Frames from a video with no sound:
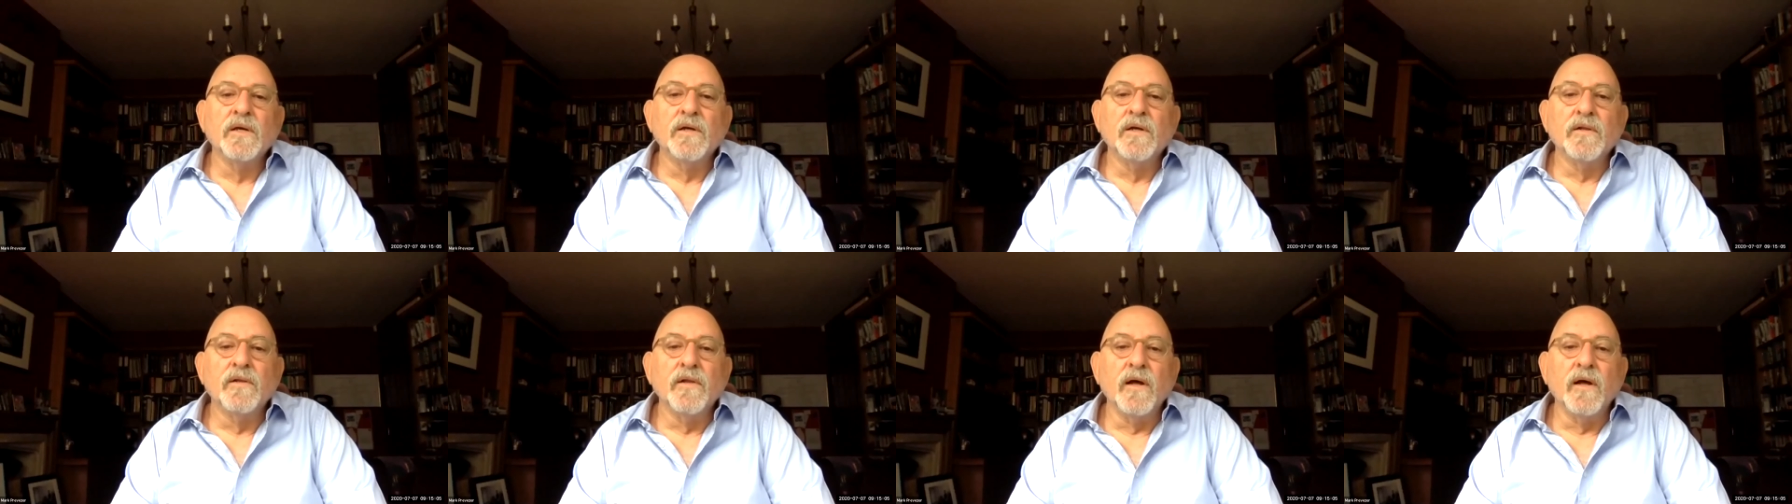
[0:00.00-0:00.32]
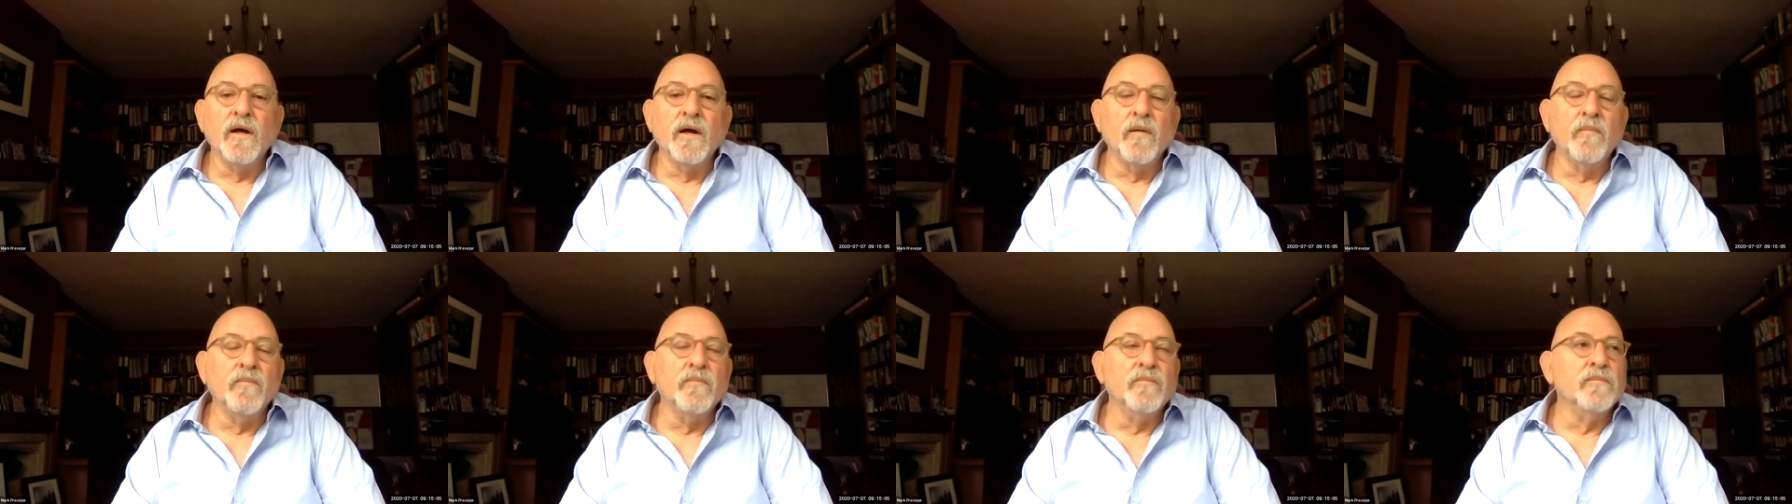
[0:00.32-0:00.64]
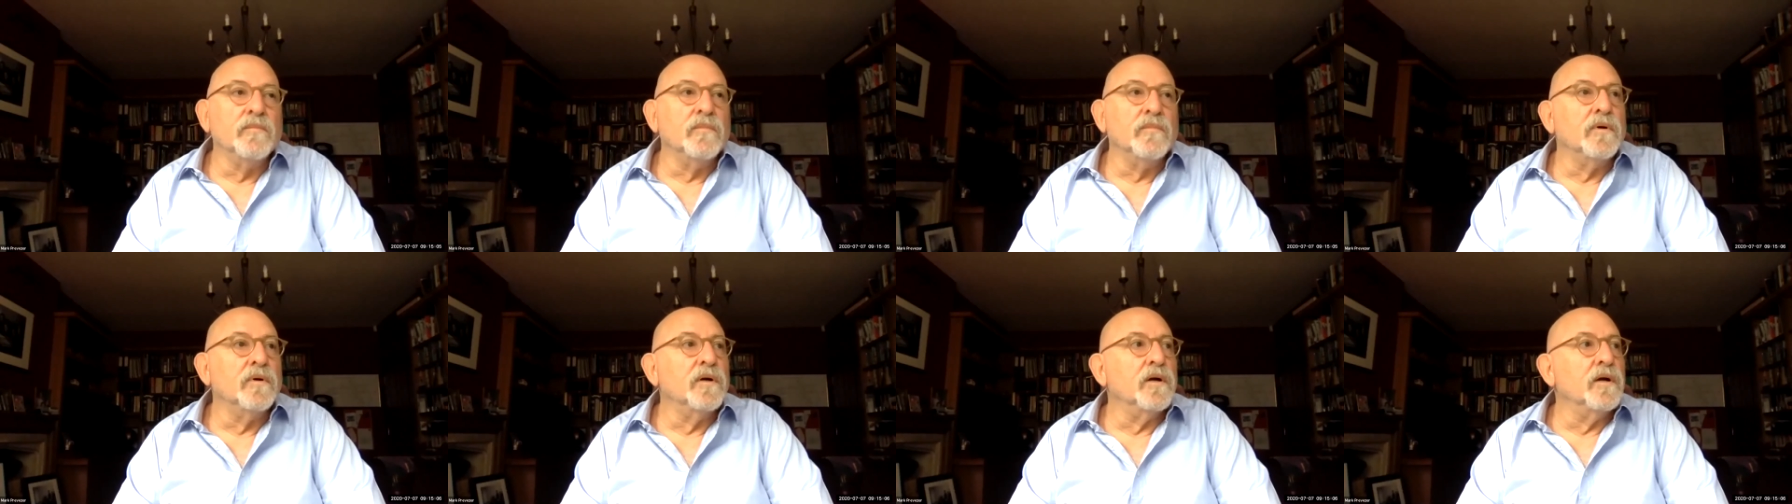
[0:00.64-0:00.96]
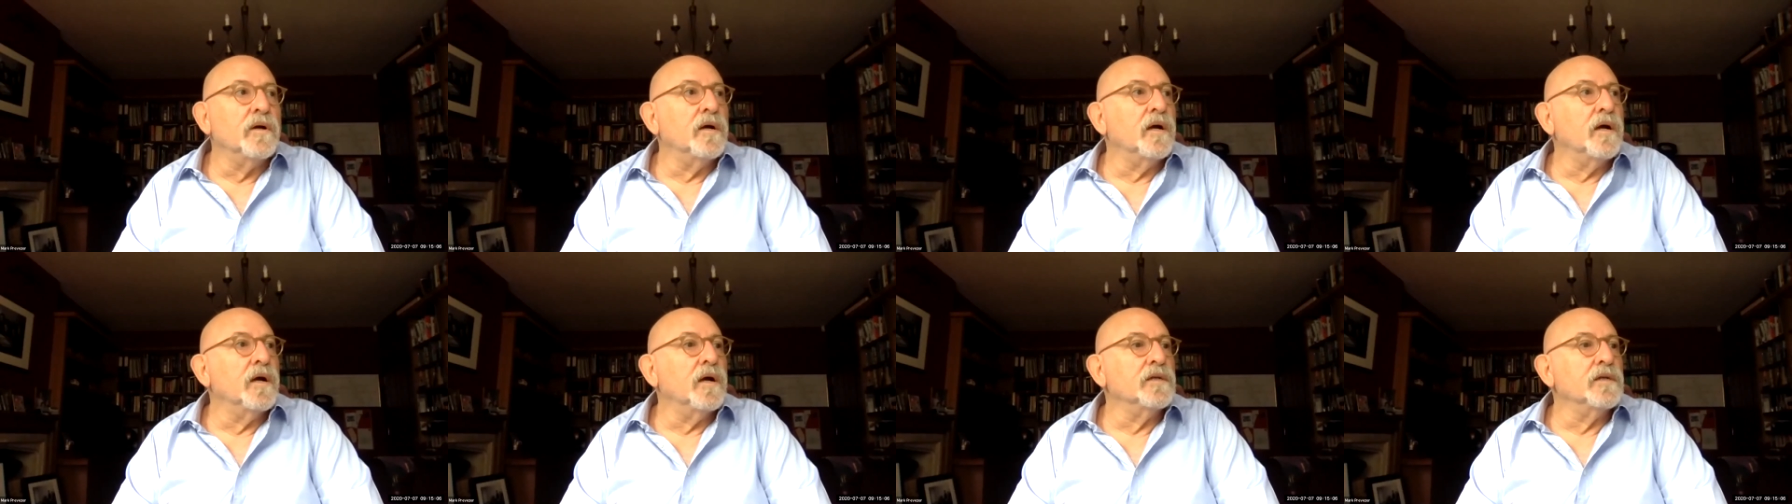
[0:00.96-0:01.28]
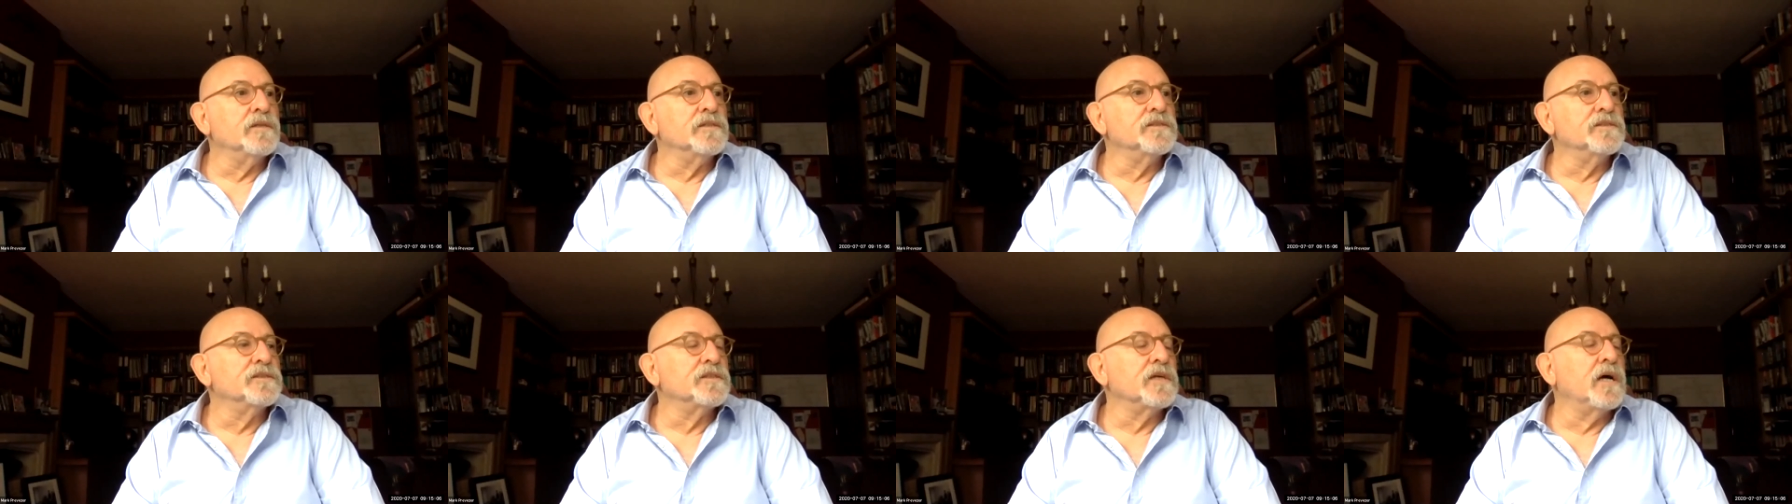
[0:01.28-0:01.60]
a
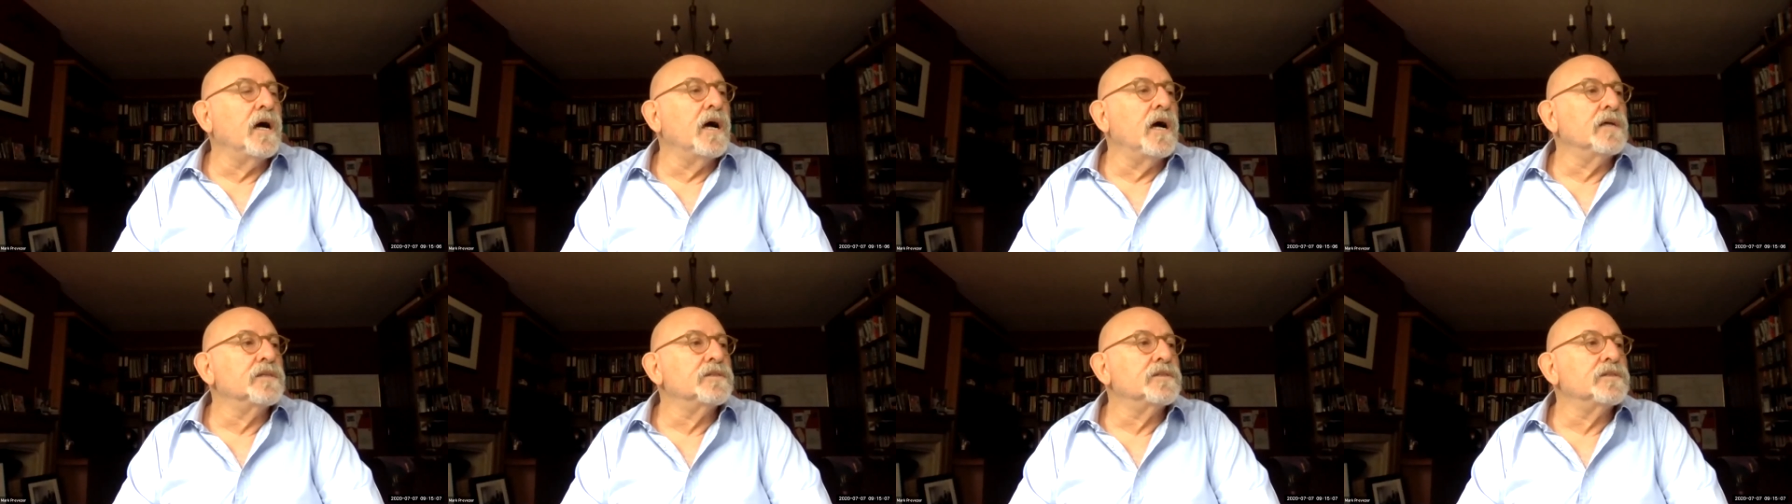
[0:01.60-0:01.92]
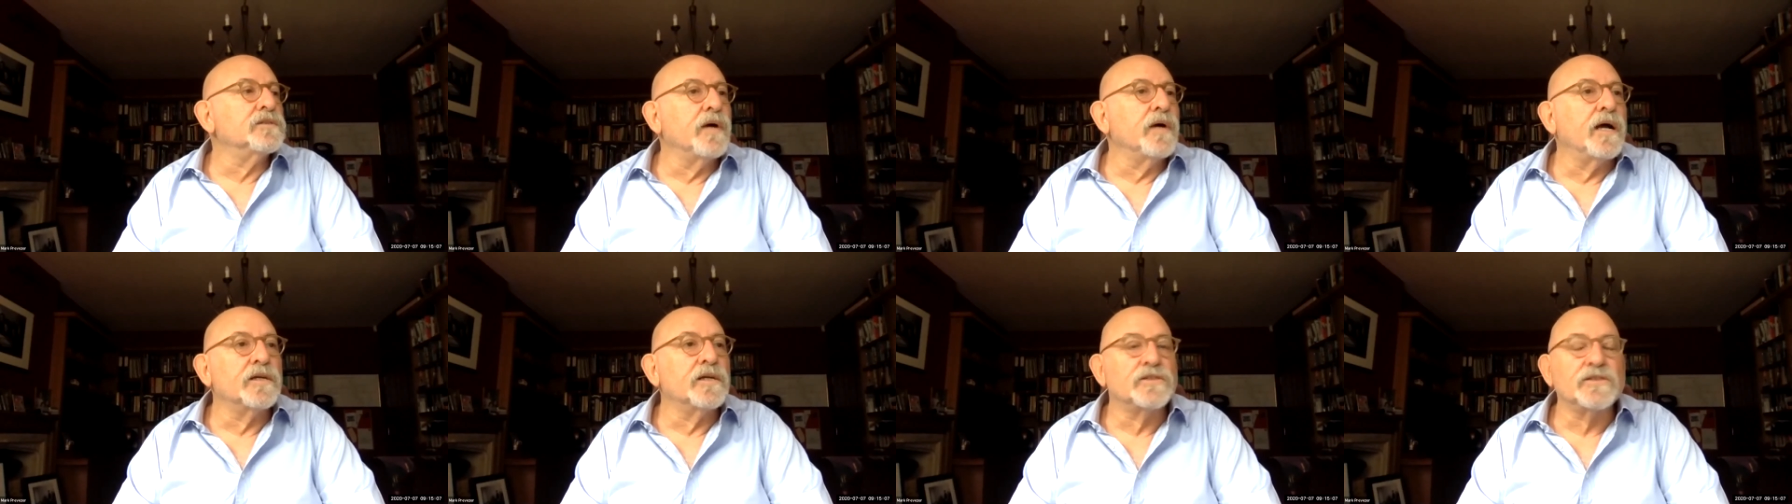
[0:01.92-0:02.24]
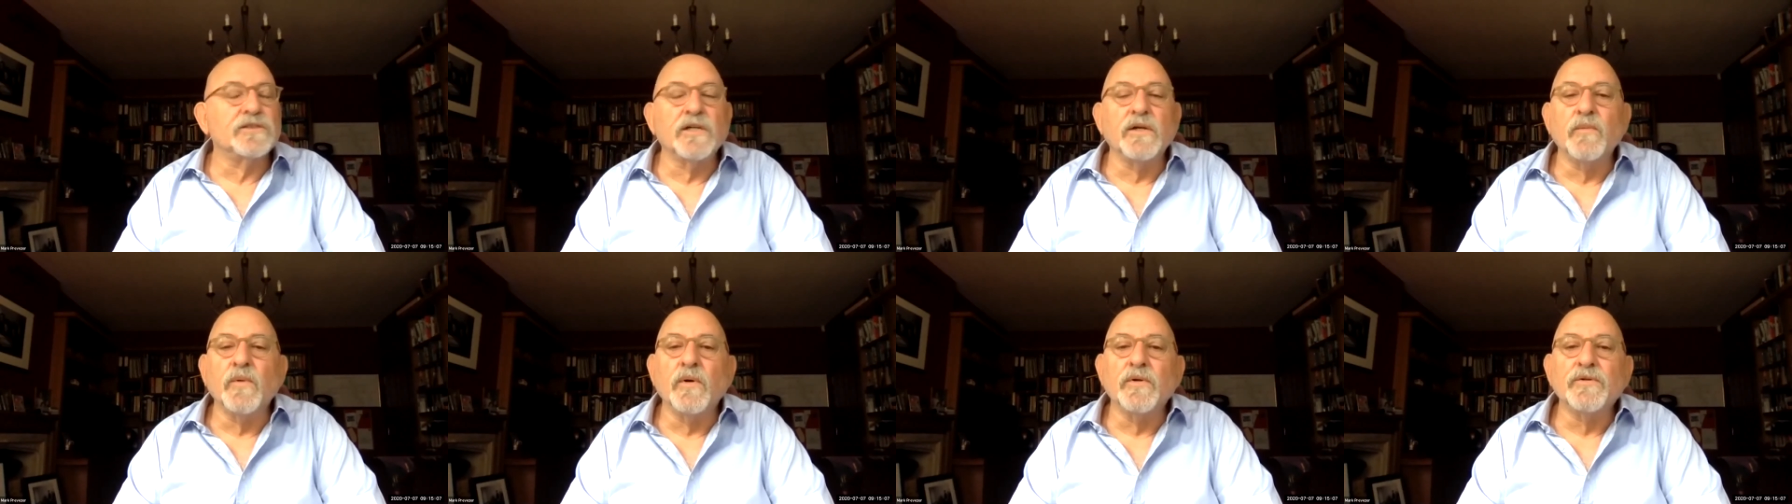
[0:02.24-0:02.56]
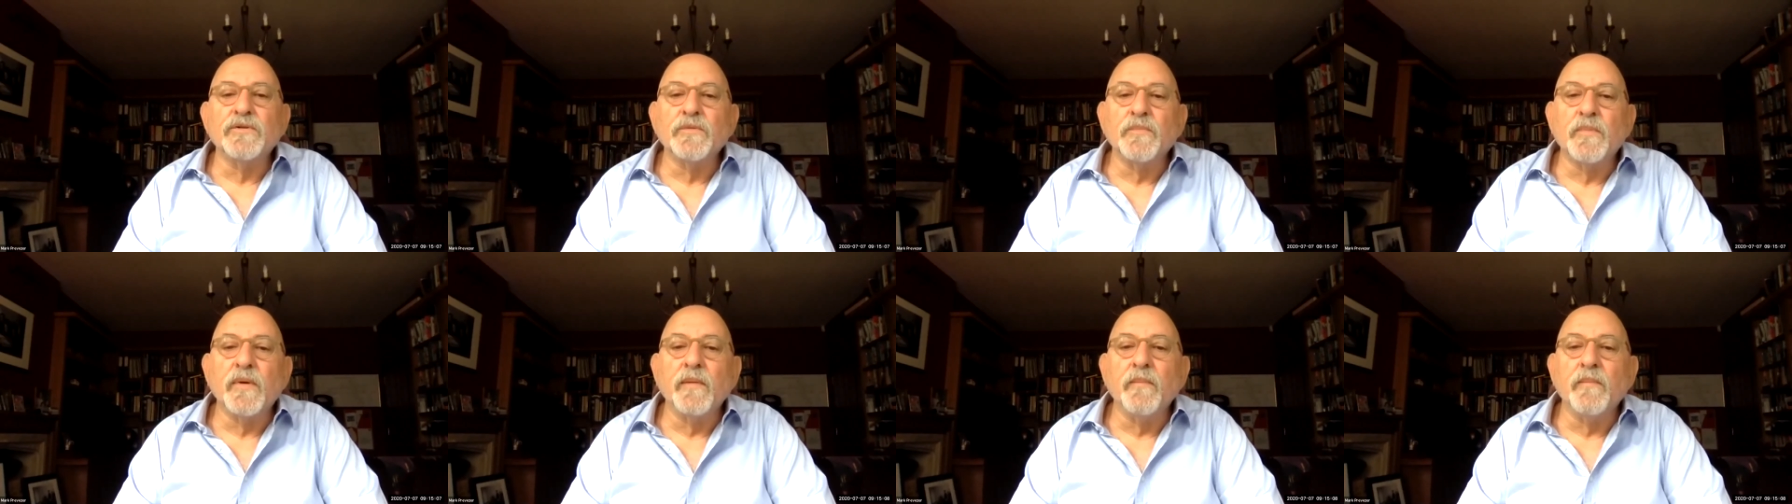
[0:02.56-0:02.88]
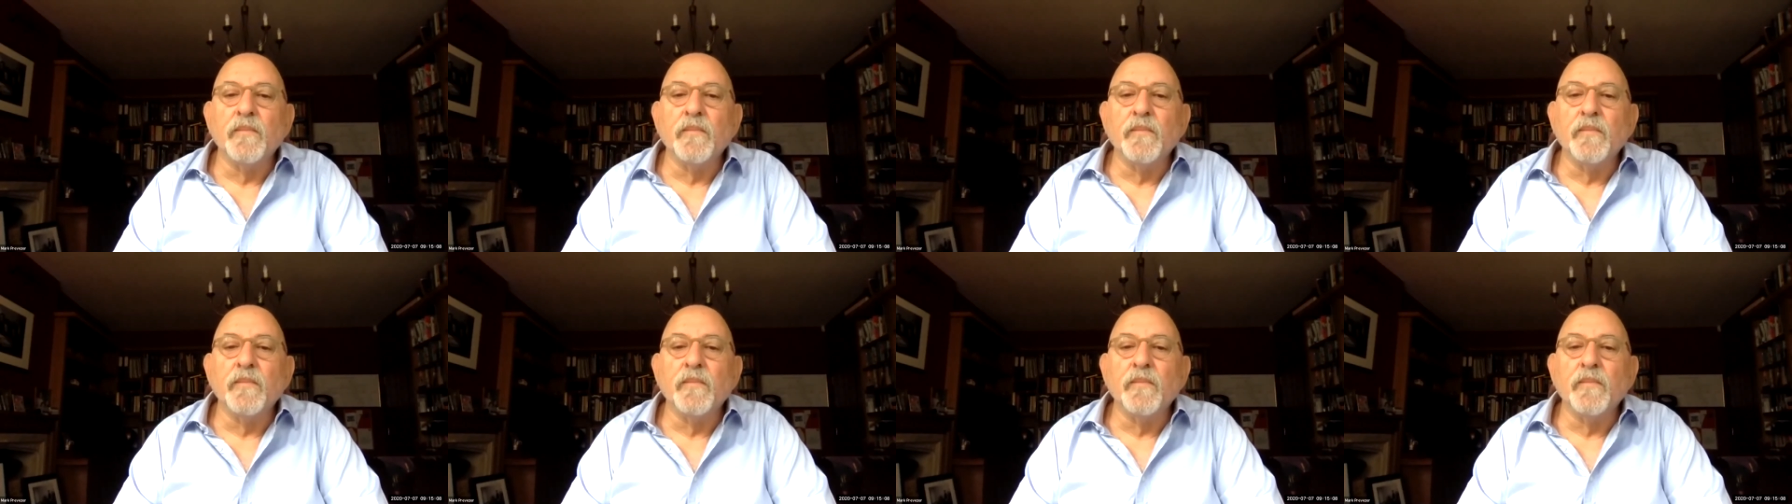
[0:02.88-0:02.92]
desire to actually want a bit